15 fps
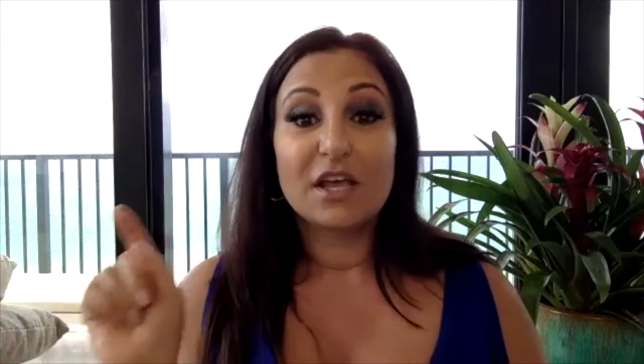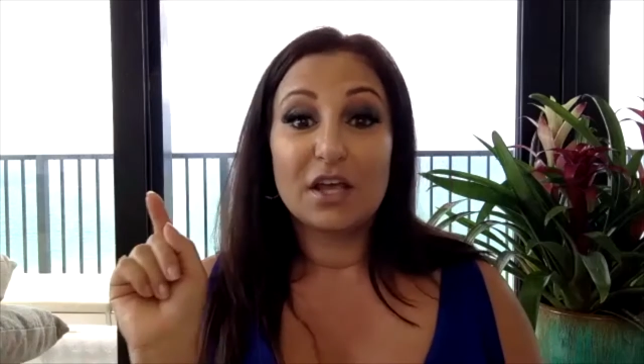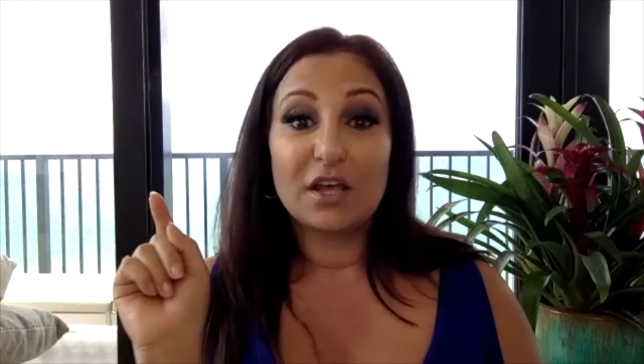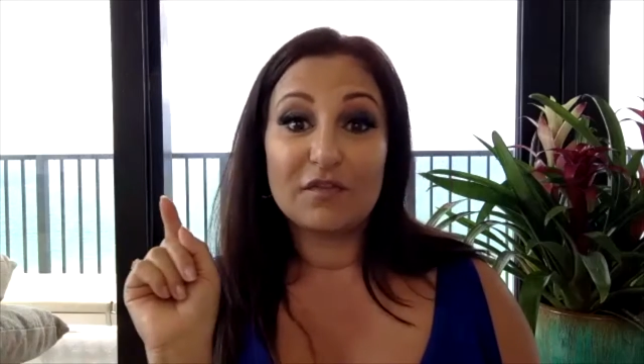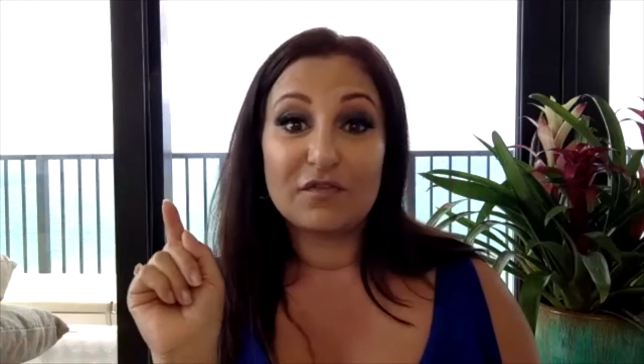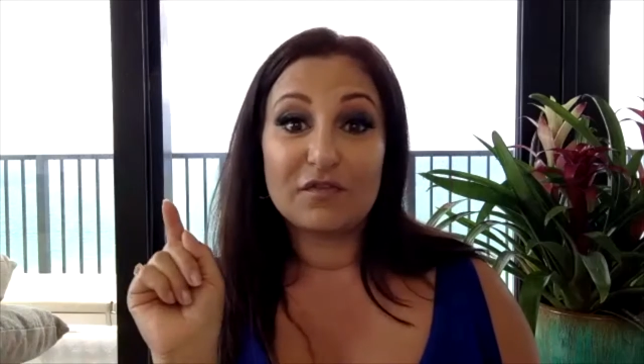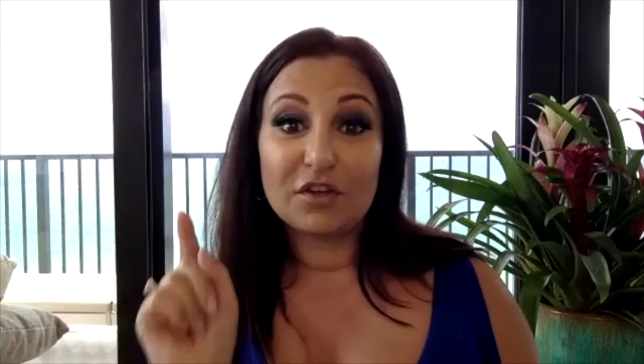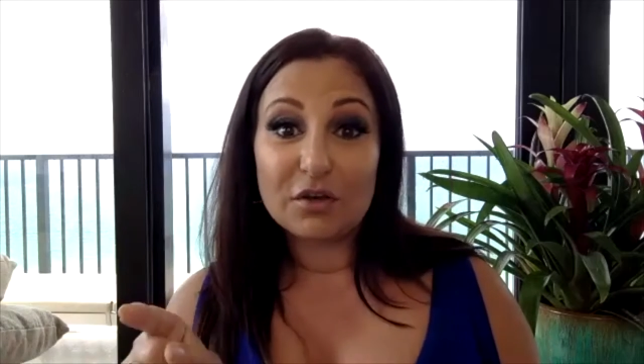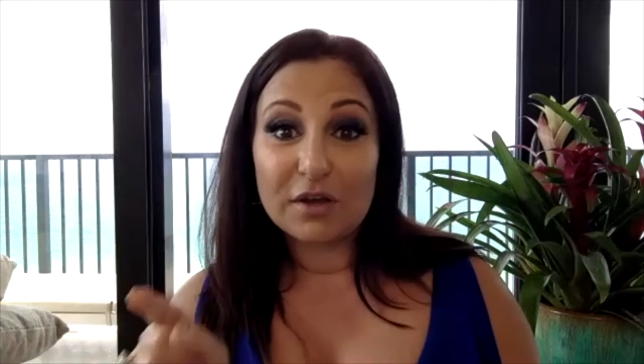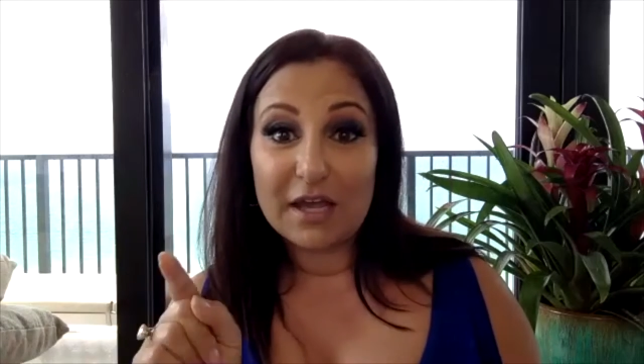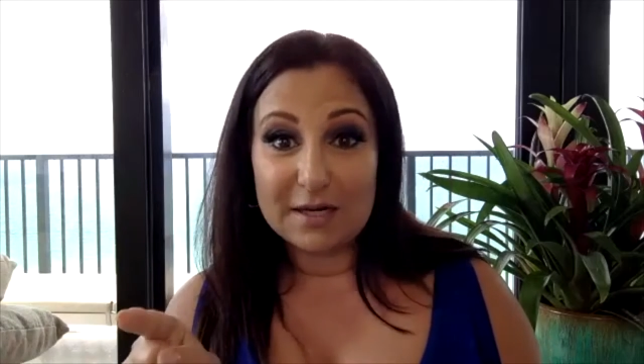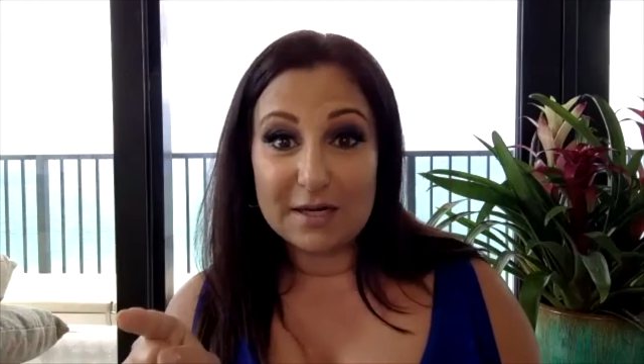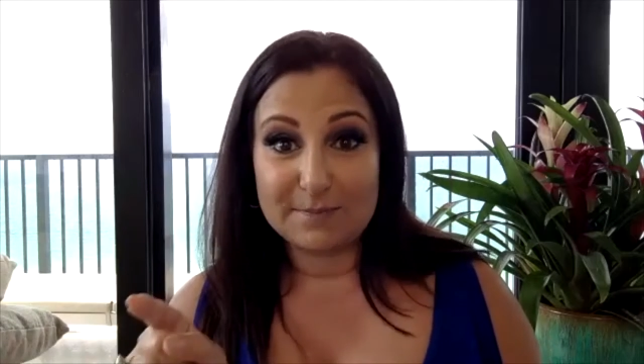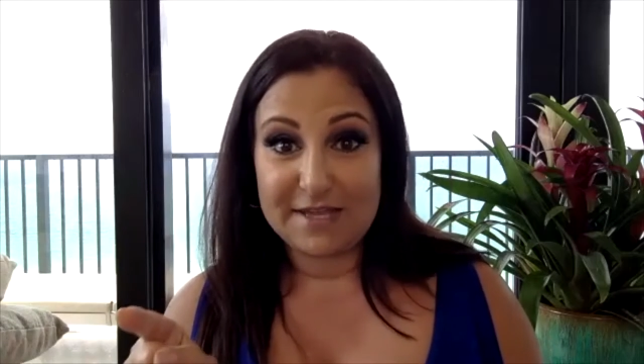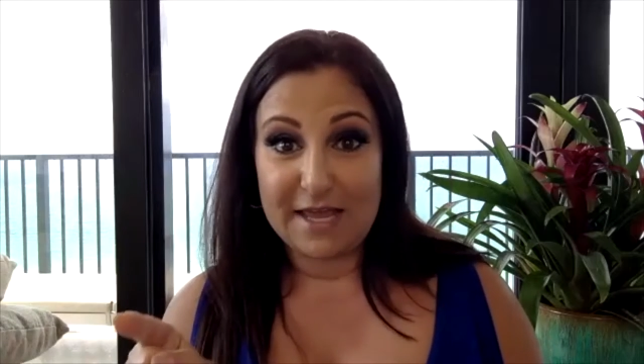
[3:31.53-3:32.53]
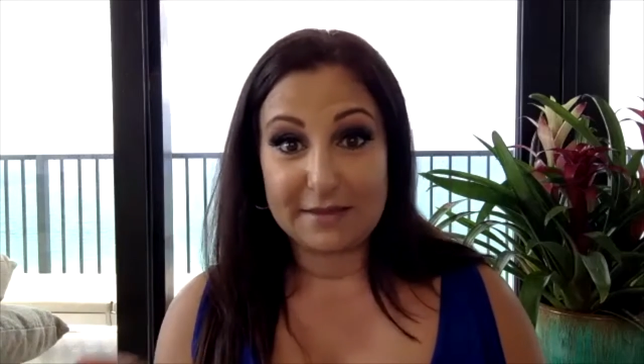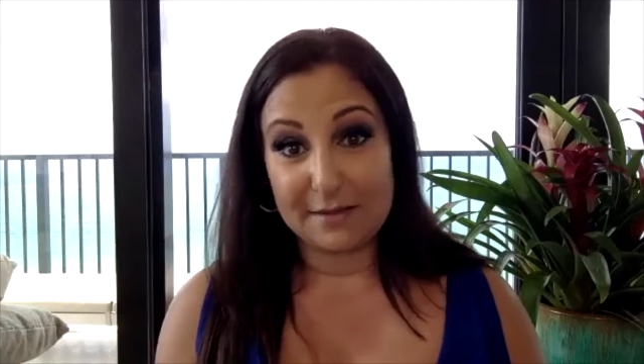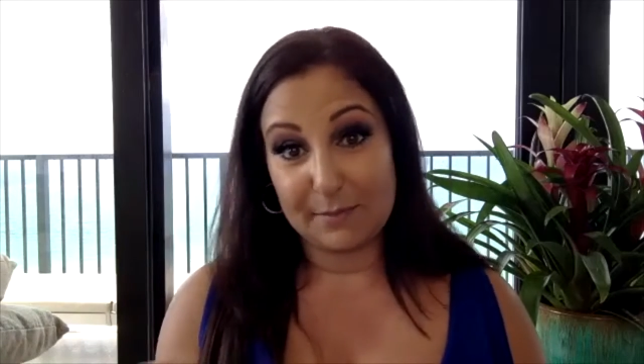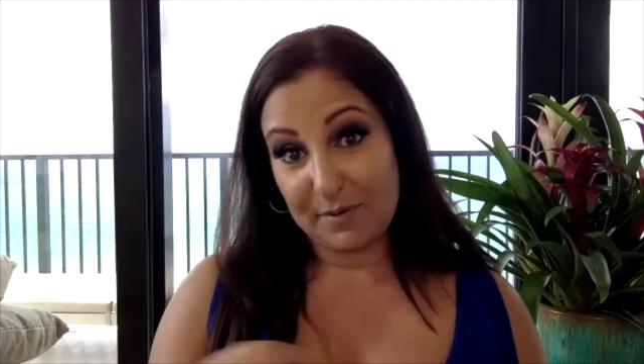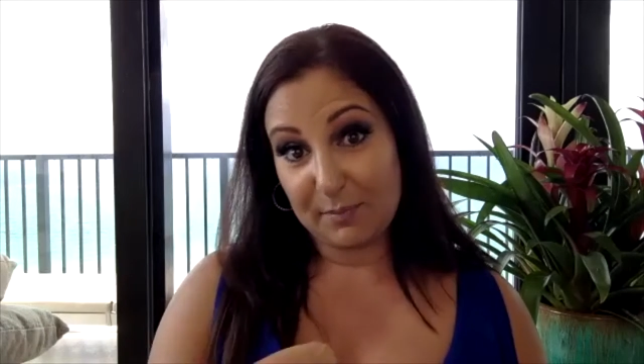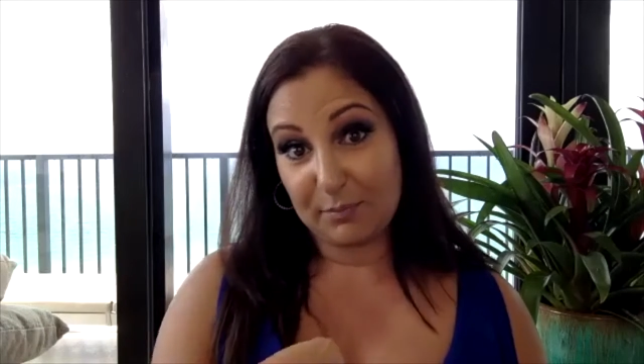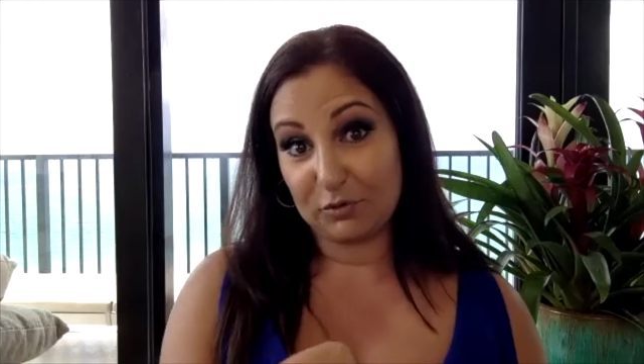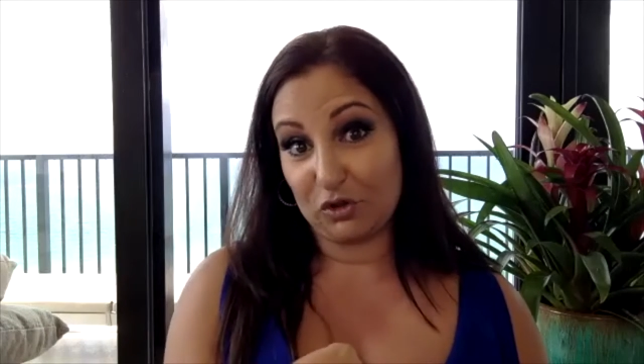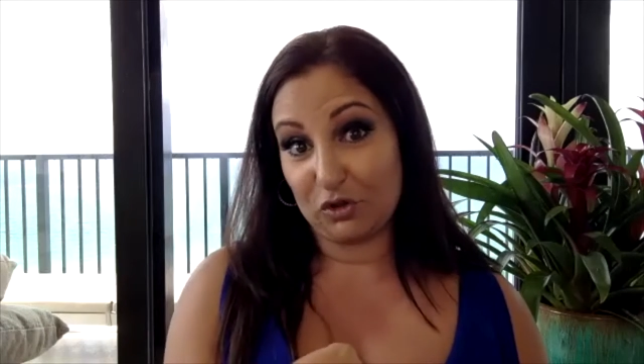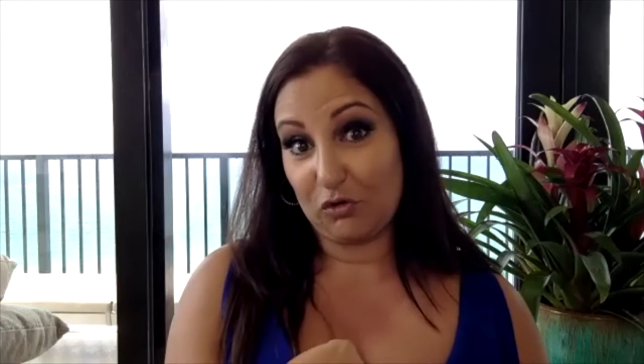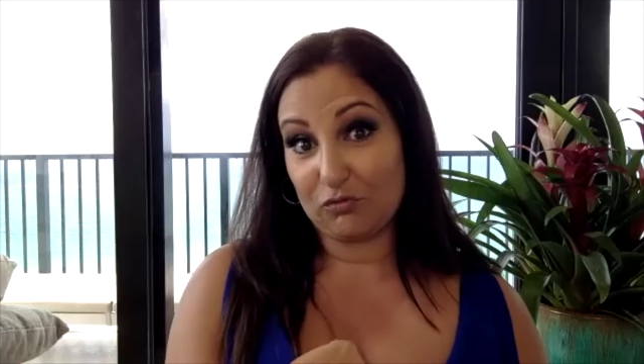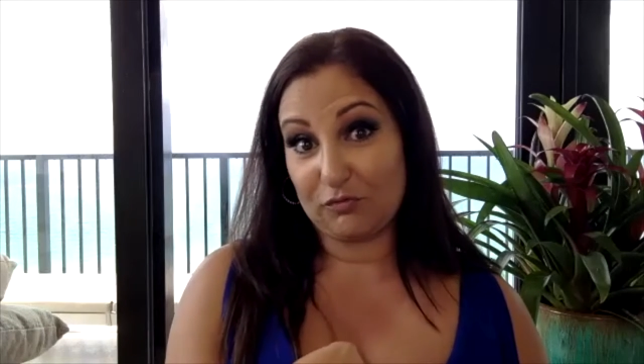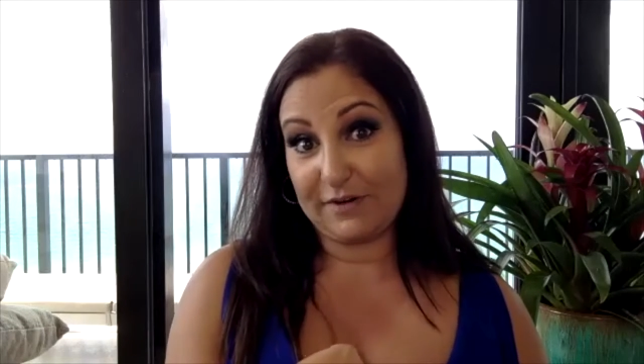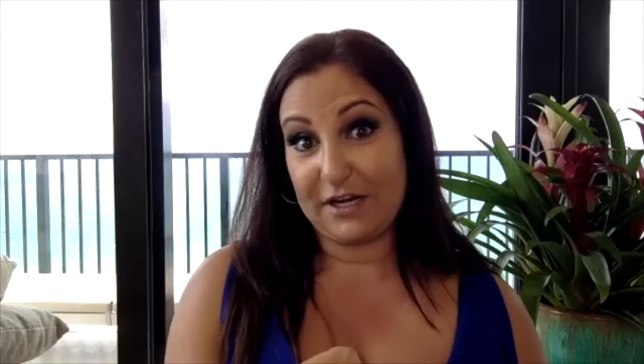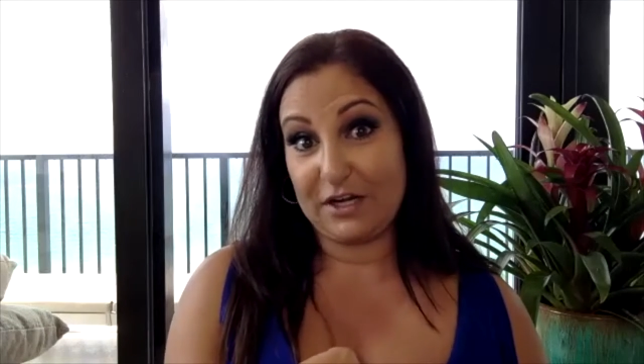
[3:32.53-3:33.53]
if you get upset that people don't
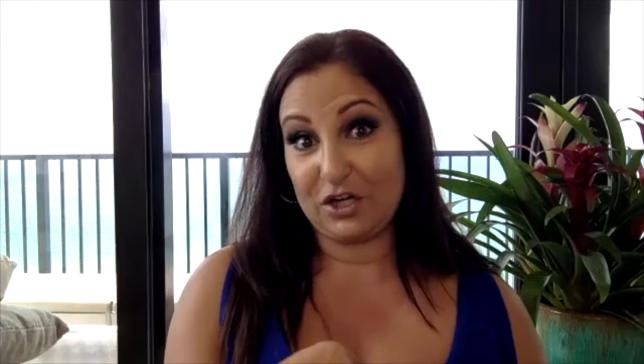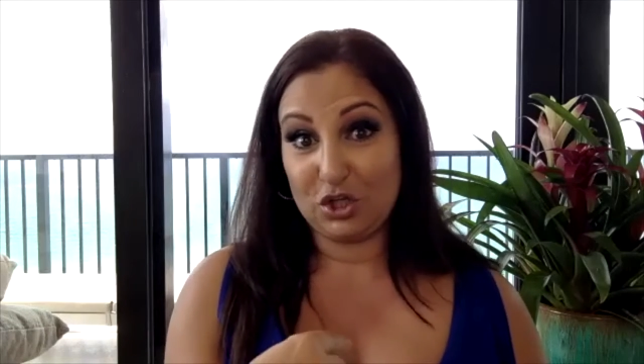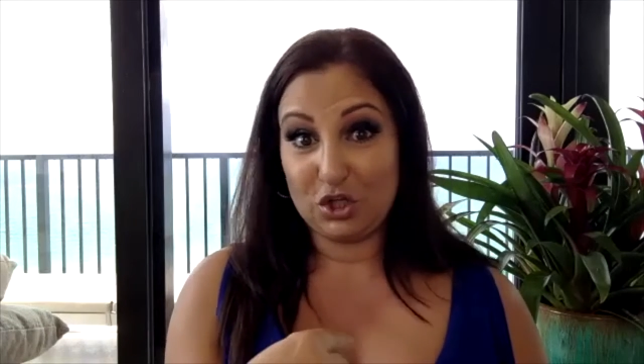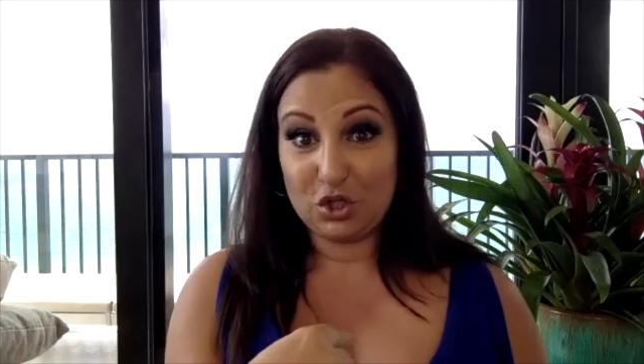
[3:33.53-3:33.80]
read